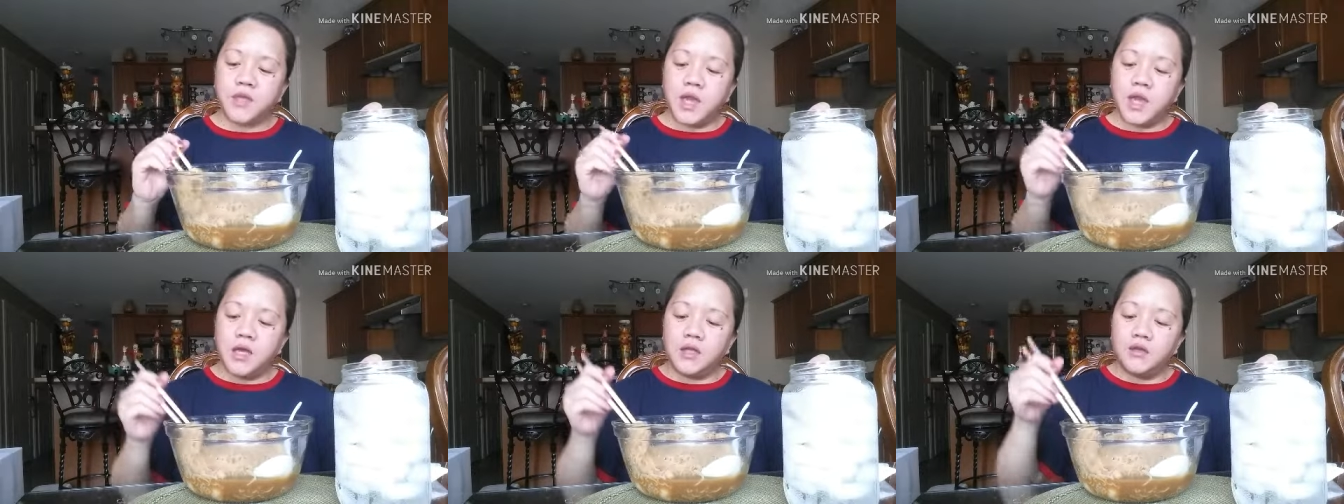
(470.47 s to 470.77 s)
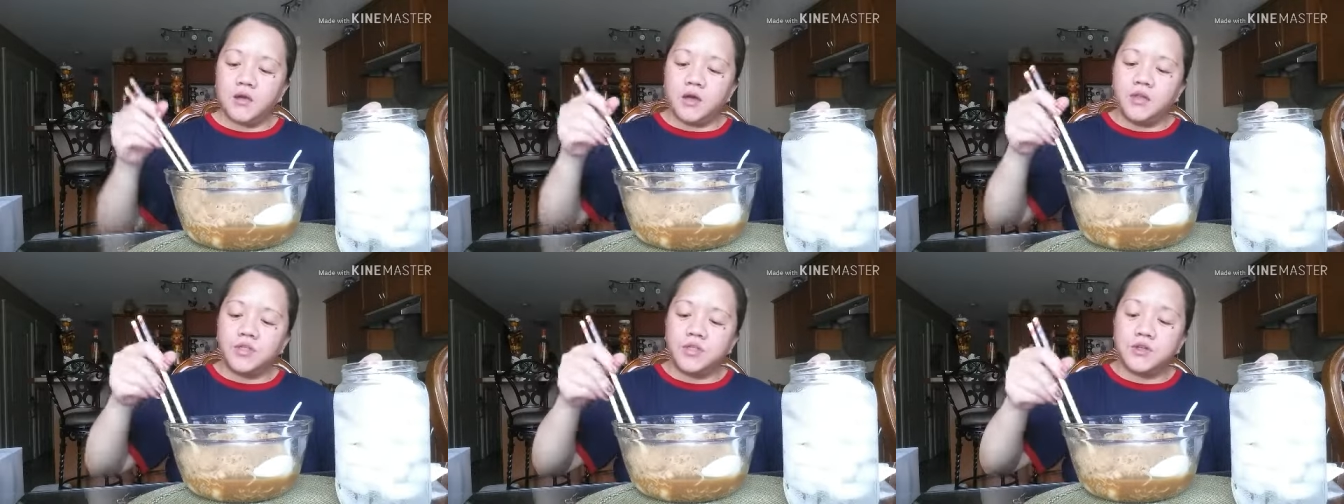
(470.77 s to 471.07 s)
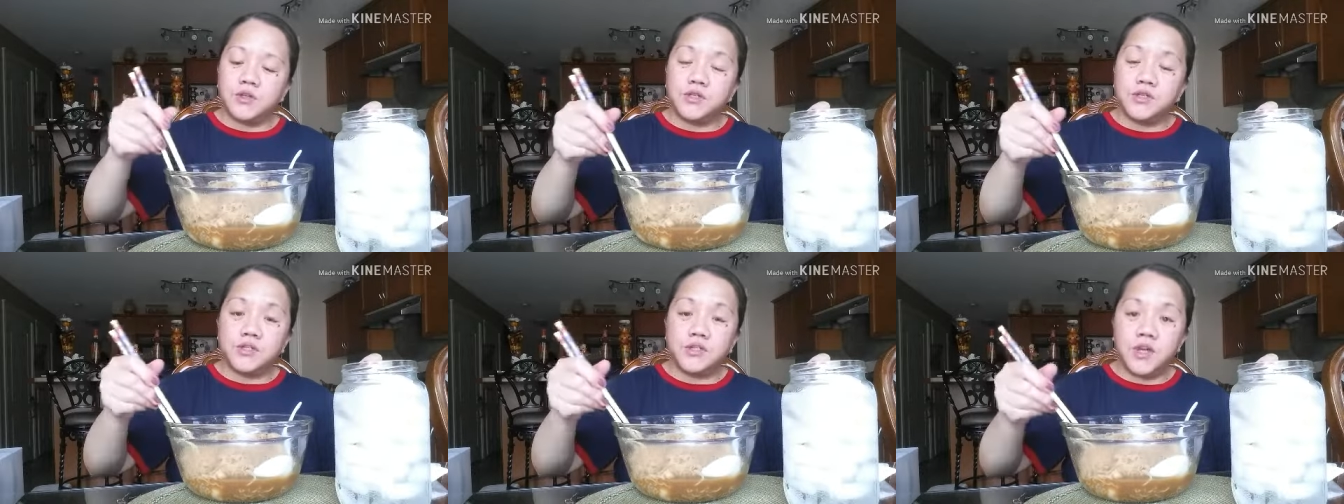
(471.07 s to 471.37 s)
And on
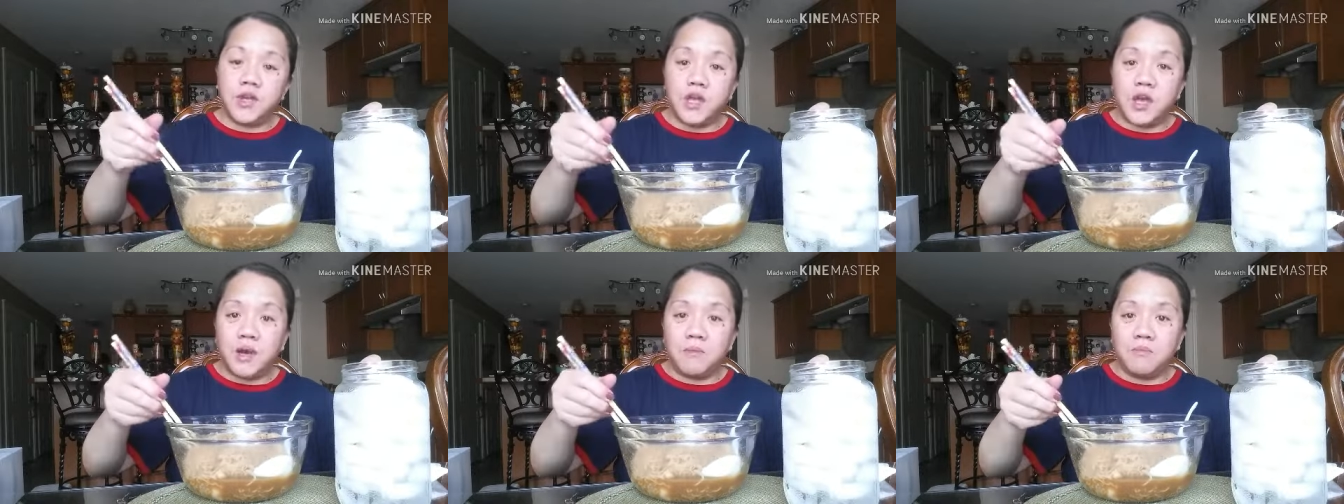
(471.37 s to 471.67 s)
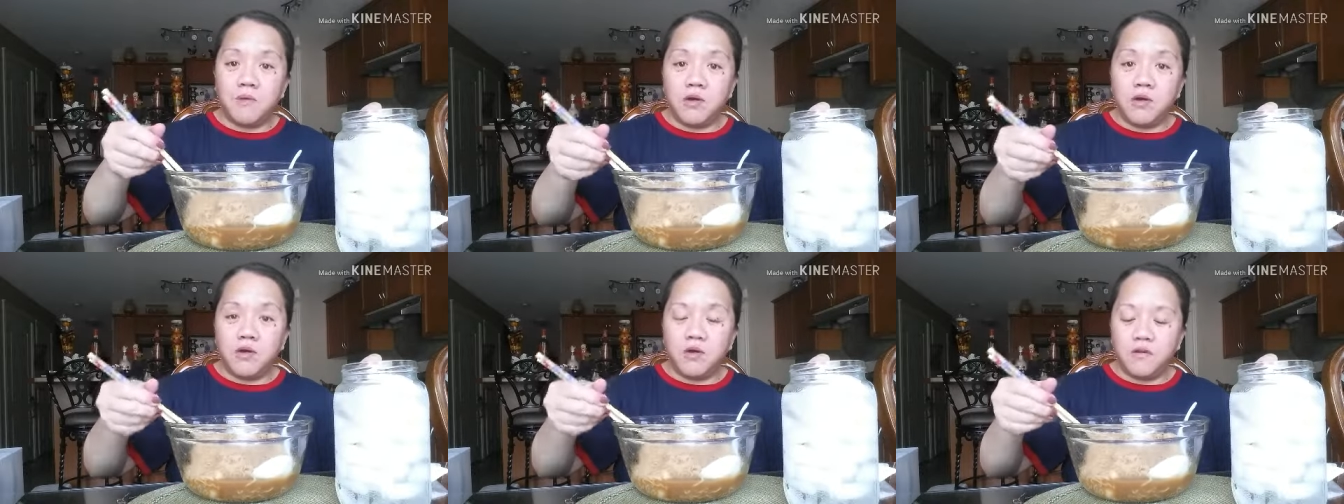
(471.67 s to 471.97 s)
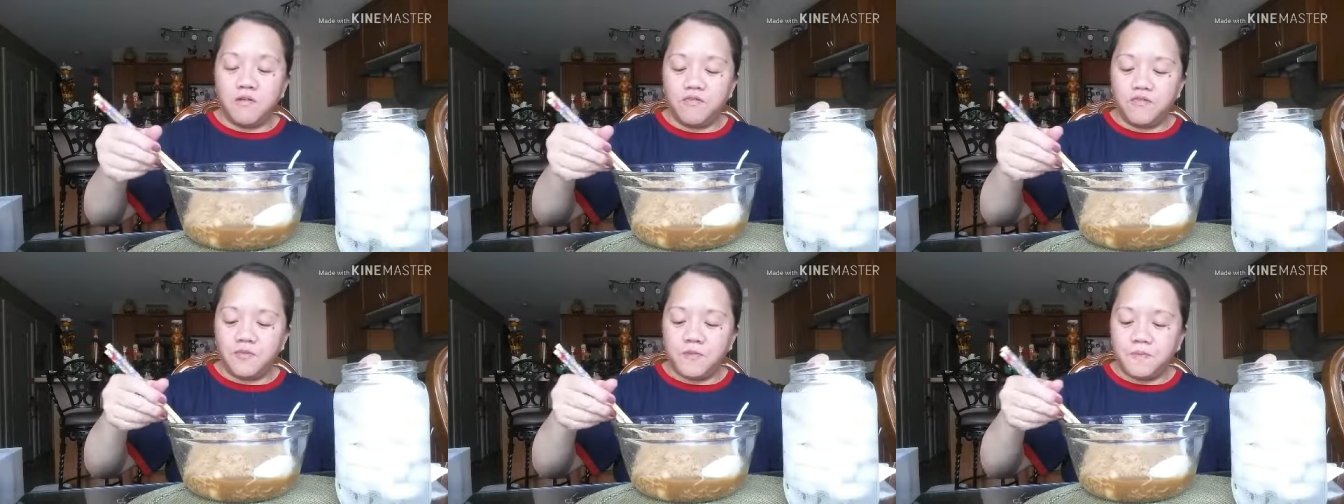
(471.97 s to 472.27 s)
Thursday, I'm
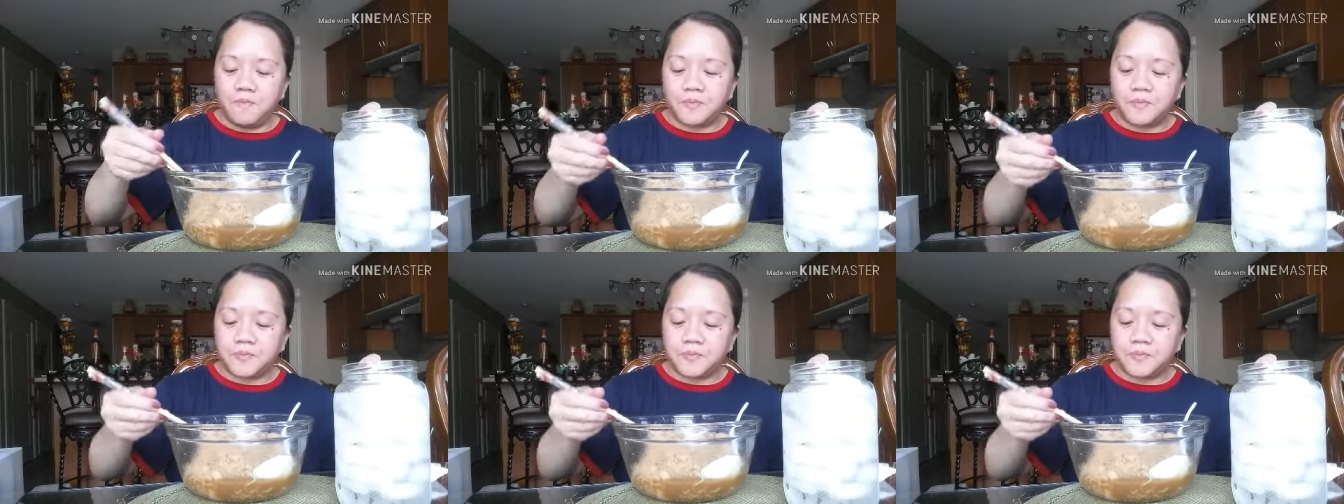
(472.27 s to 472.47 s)
off